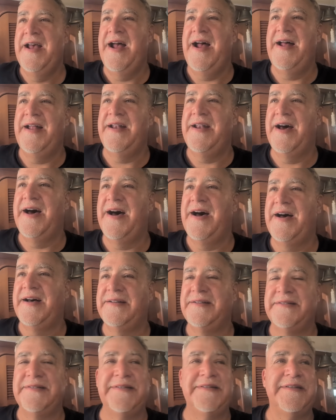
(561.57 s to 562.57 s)

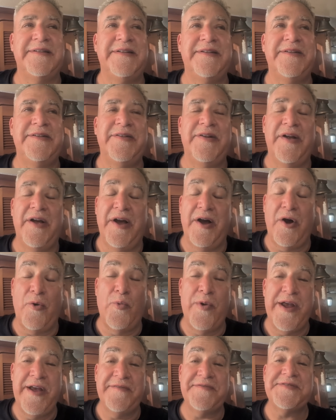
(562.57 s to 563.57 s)
And
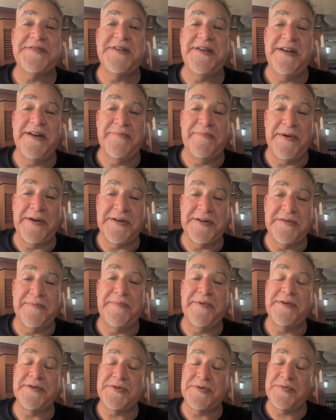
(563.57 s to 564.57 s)
we have seen a bunch of
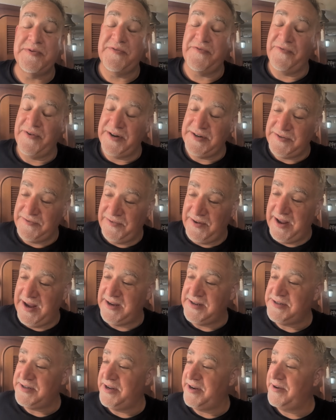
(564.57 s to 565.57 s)
boats with French
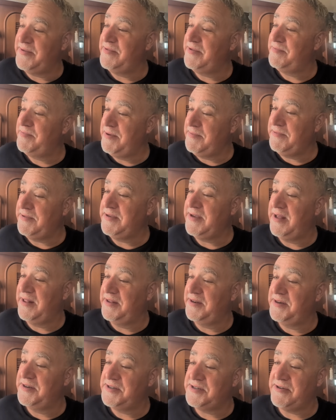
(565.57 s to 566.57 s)
flags on them, with people
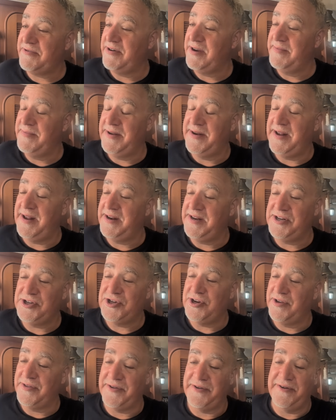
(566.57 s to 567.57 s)
yelling and screaming at each
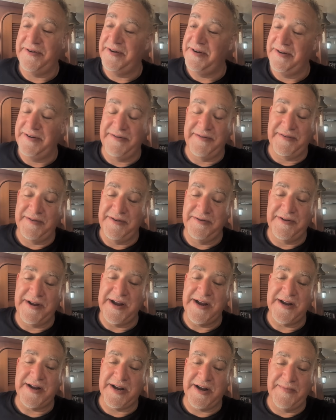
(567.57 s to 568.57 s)
other, and you
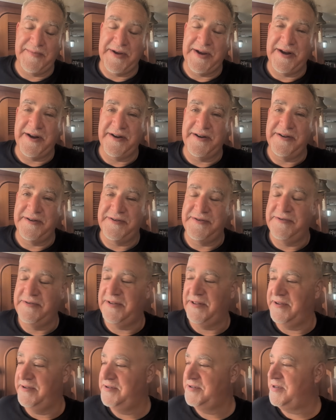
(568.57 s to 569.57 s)
can't come here, you're too
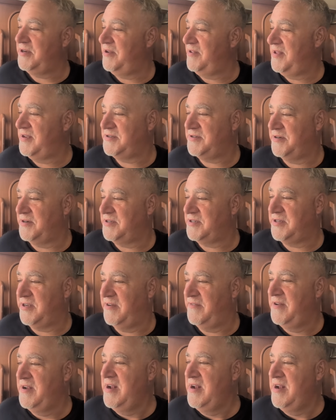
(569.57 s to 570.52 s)
close, and all that sort of stuff.